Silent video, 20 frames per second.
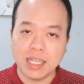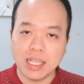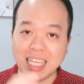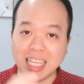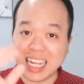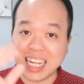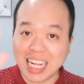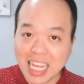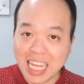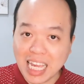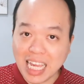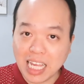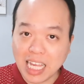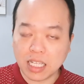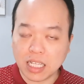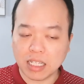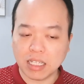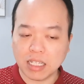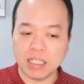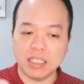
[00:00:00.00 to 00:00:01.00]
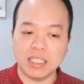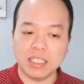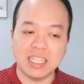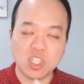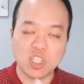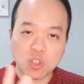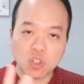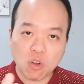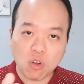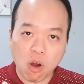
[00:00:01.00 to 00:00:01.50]
the lead, the
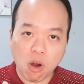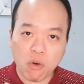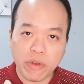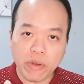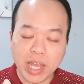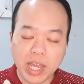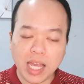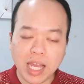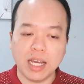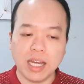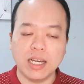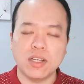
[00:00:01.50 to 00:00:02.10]
story.